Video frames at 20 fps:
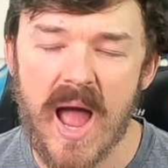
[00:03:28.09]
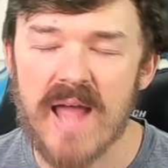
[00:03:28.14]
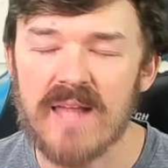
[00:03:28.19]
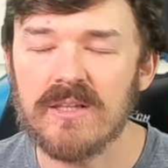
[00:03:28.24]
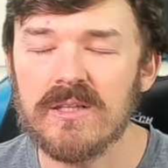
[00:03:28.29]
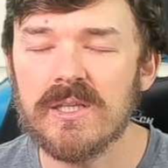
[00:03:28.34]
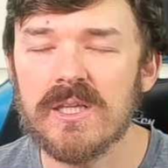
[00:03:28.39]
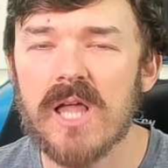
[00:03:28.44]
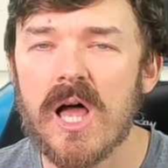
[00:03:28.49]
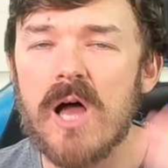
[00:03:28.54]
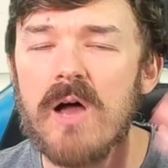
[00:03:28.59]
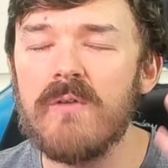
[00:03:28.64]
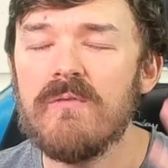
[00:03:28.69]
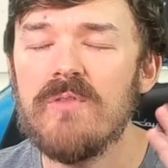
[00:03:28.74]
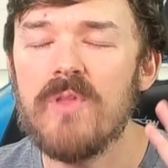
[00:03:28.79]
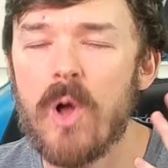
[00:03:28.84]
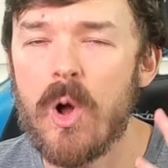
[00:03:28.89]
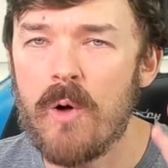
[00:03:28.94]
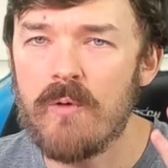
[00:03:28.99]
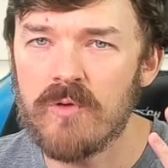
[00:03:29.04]
I
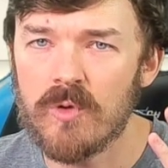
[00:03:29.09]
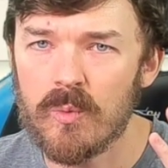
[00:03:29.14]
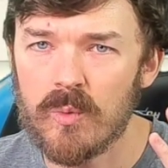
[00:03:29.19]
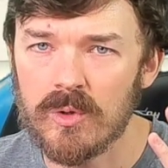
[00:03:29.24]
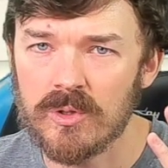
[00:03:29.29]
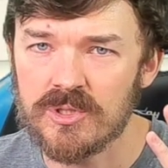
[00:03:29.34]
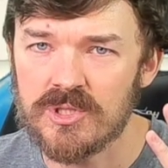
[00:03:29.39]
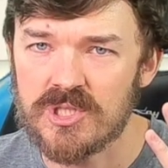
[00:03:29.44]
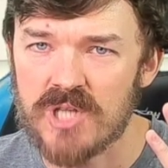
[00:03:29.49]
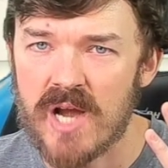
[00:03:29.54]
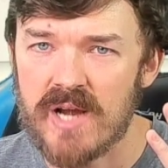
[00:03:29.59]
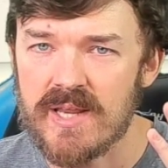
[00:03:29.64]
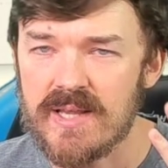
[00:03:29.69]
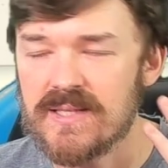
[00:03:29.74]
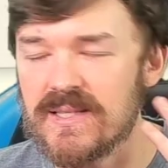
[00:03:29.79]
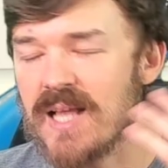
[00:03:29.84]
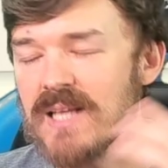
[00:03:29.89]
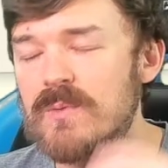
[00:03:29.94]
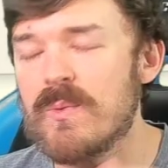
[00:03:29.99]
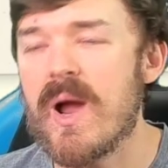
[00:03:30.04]
love the overworld
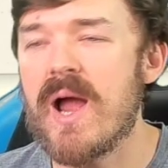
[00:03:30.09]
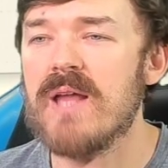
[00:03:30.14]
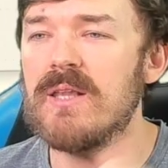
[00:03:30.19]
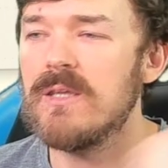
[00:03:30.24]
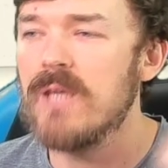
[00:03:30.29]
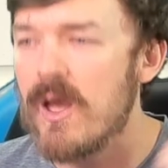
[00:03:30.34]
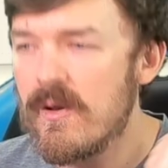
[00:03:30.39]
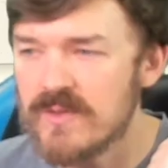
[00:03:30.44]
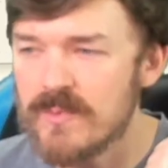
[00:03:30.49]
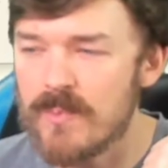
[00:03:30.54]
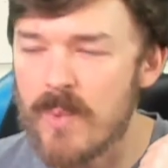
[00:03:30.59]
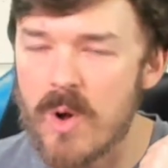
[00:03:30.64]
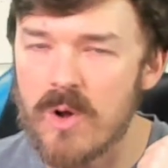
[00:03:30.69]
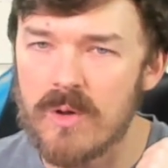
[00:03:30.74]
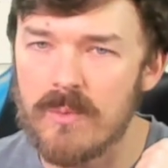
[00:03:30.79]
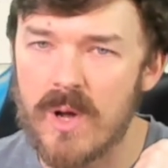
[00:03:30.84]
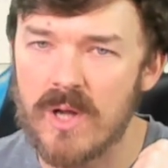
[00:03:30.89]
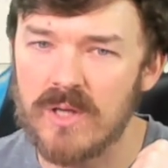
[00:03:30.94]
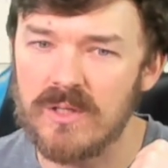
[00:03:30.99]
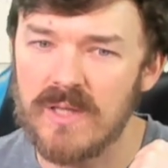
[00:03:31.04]
shinies. That's why I loved
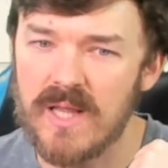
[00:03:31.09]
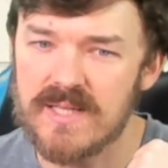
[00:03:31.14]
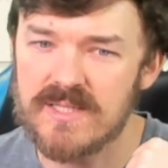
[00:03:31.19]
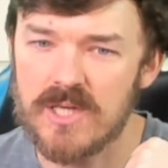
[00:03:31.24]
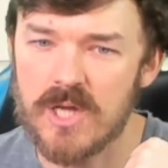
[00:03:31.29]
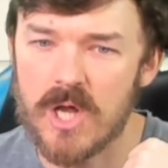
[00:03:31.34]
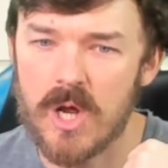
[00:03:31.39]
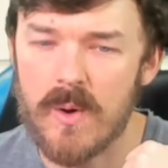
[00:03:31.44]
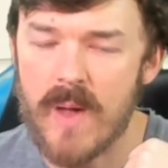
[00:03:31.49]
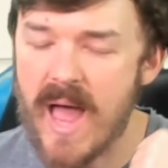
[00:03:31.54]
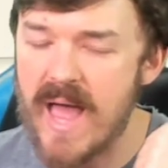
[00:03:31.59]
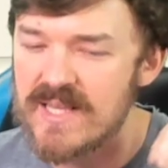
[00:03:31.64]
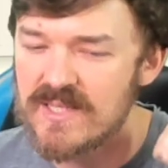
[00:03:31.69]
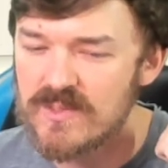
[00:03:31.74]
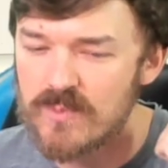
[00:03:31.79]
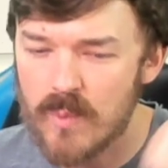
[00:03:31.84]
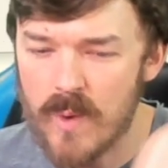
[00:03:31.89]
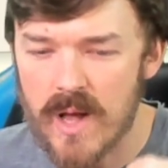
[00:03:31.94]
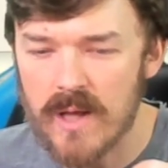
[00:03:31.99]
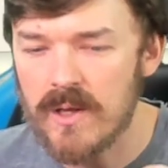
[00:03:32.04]
Pokemon Let's Go
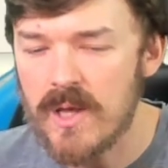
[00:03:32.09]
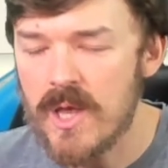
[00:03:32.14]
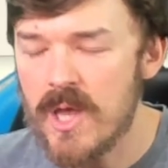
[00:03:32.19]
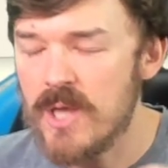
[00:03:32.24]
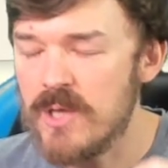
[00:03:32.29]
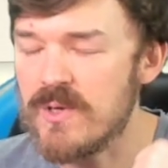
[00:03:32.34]
as well.